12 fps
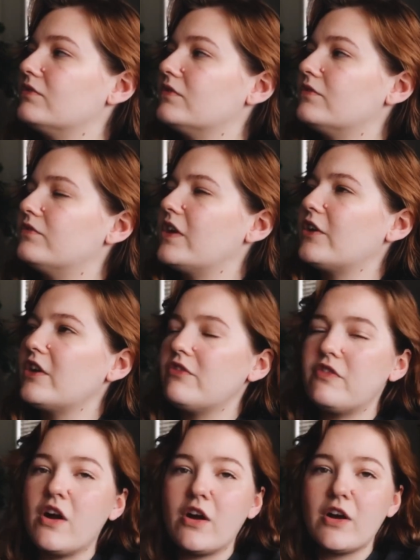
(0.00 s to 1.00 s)
very
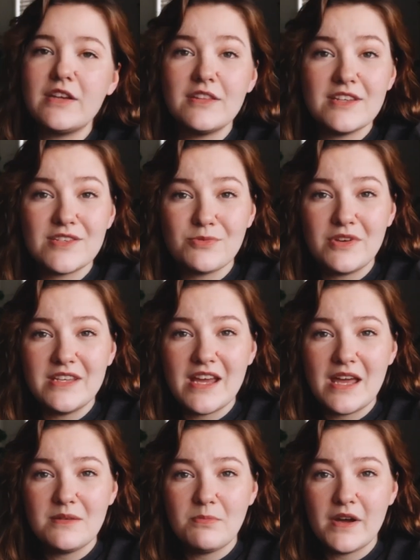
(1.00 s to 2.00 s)
far into this one
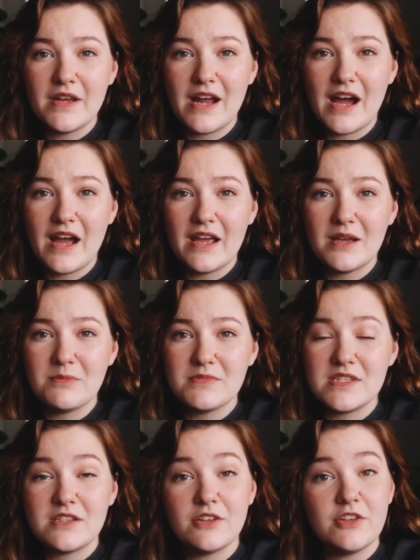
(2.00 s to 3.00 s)
yet, but I am
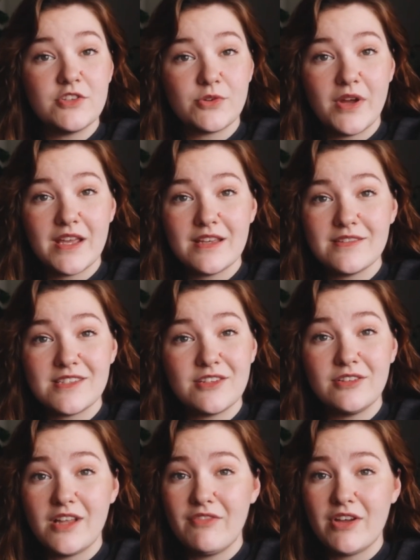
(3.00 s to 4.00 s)
still enjoying it, still
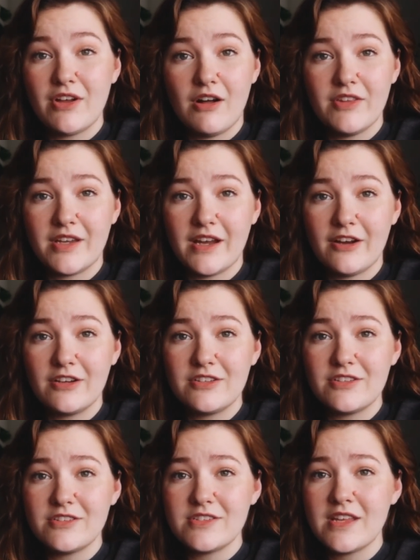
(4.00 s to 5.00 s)
loving all the
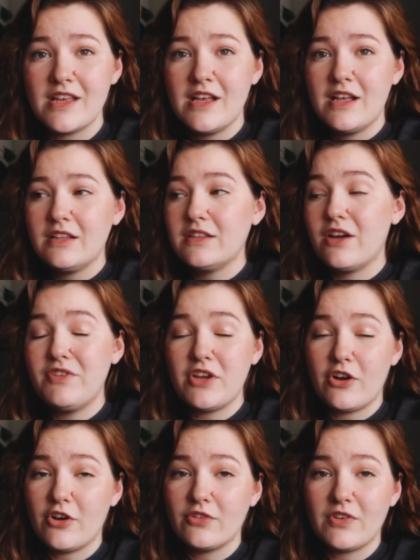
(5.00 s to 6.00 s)
characters, loving
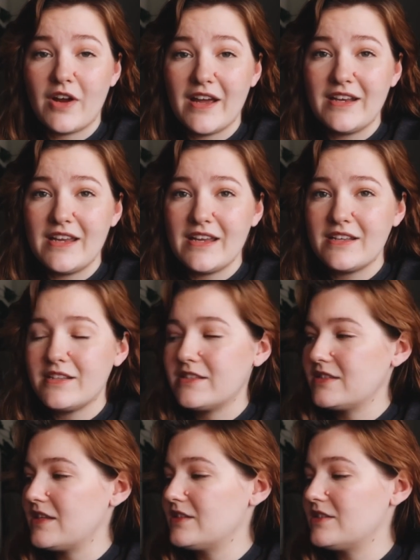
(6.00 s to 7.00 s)
her writing.
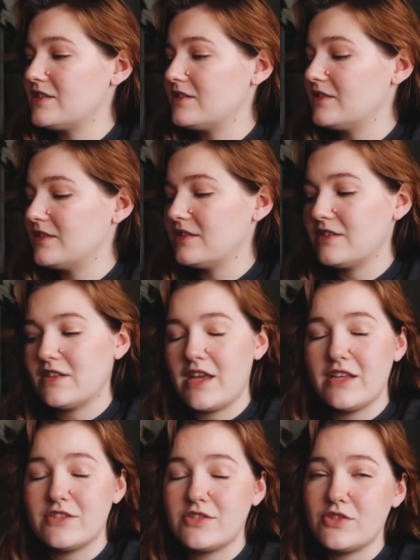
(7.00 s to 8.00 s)
It's
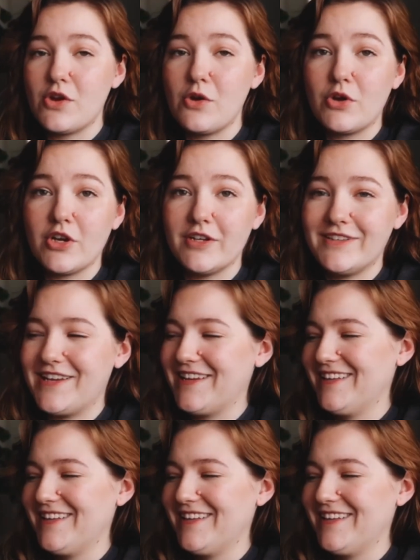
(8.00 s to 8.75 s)
so good.